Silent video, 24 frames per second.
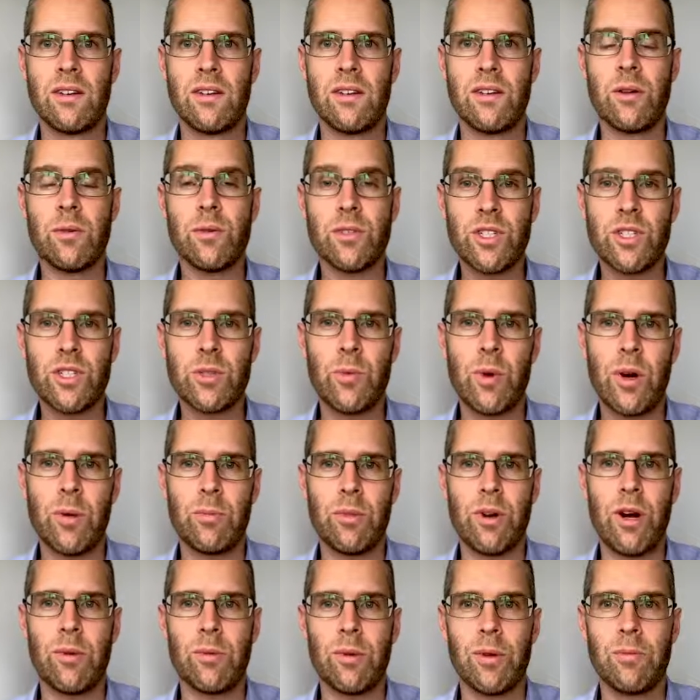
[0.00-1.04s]
There was just one
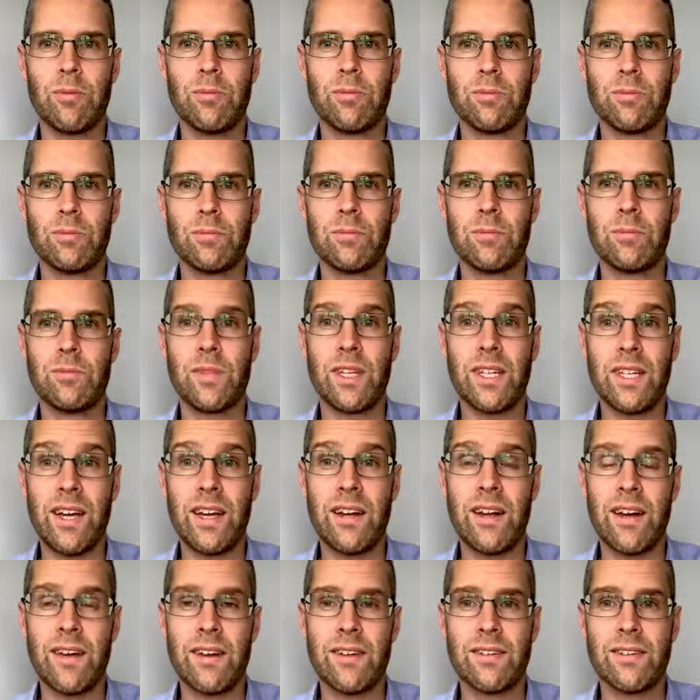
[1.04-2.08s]
problem: the
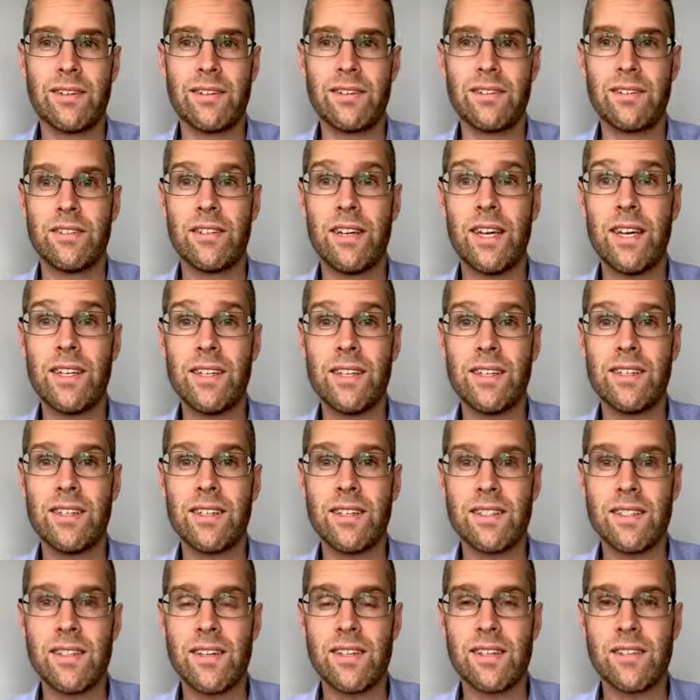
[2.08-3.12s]
data. It didn't
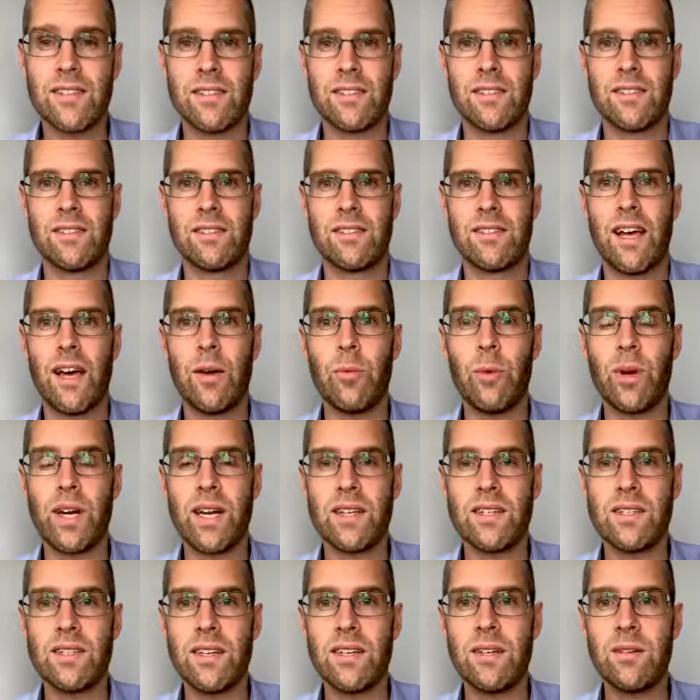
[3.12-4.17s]
exist. And when
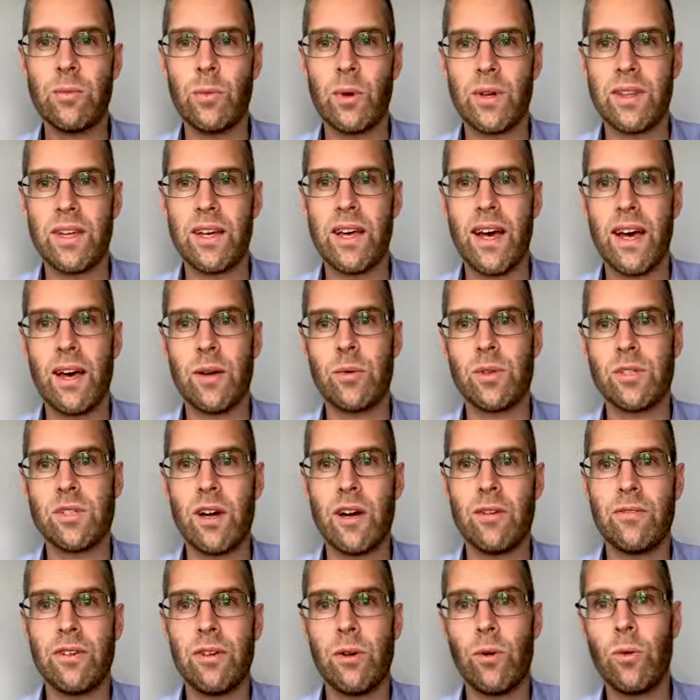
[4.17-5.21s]
it did, what they had was
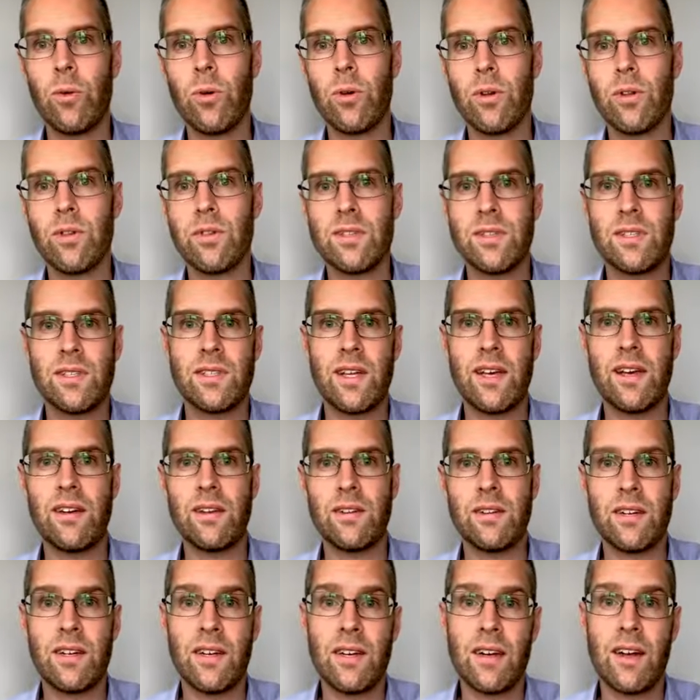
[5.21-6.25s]
often old, stale,
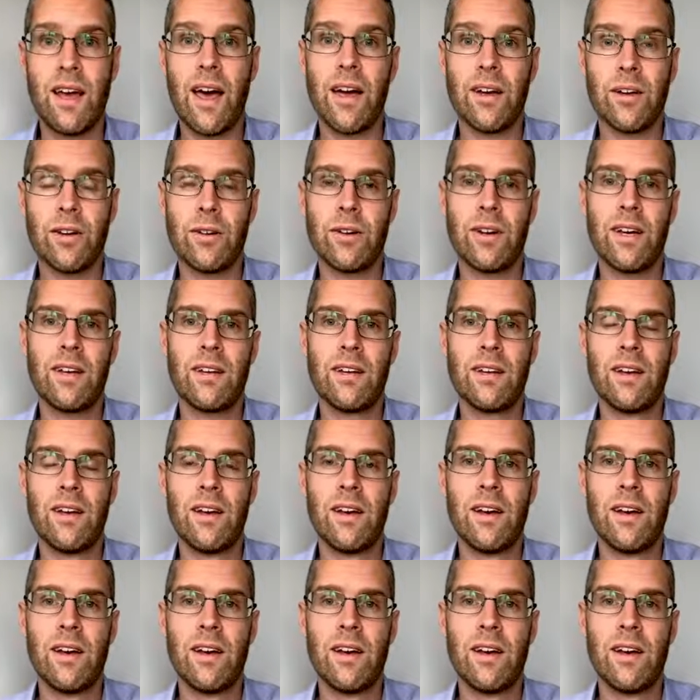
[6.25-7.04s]
and inaccurate.